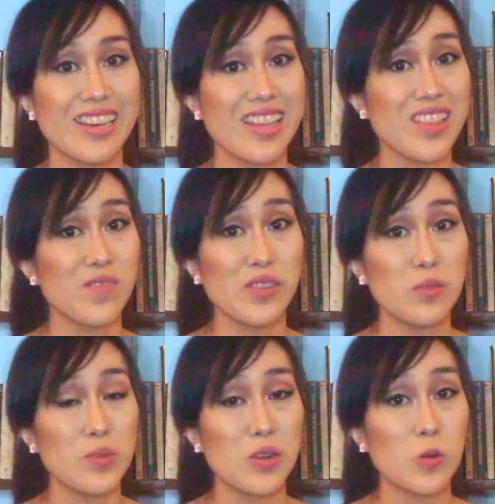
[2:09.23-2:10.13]
the
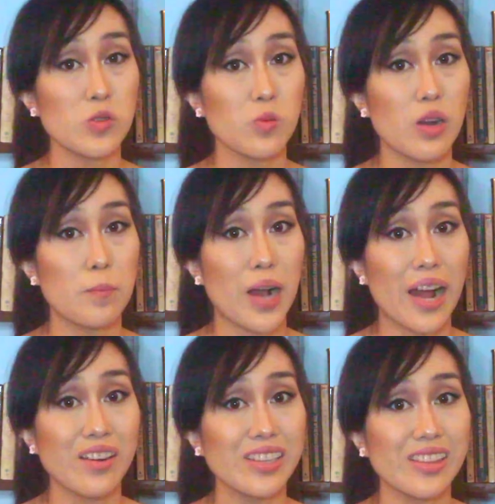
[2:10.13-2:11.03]
Filipinos were
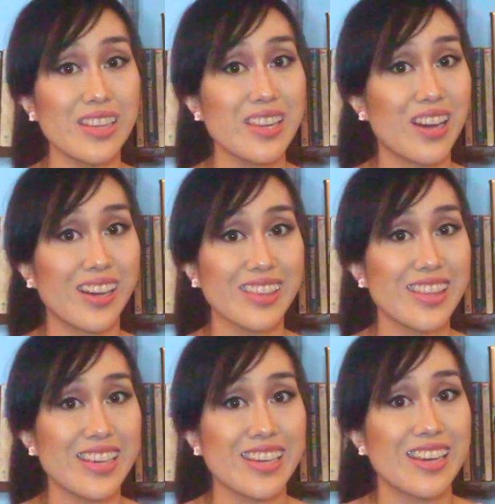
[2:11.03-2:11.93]
apparently not
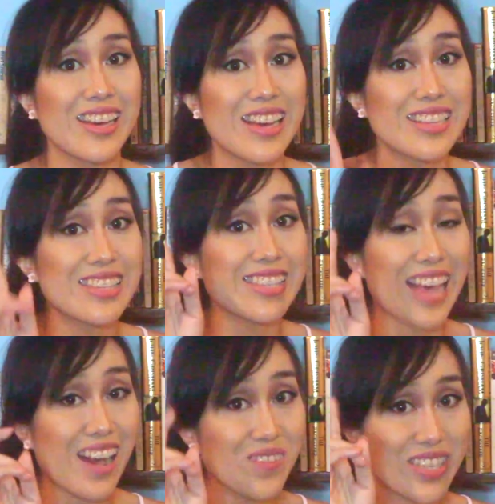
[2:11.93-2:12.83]
the
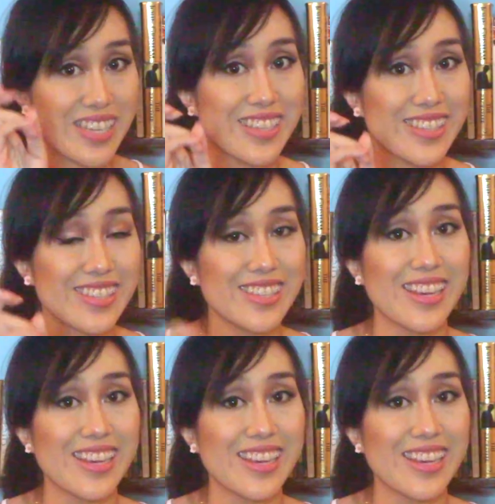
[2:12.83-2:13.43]
savages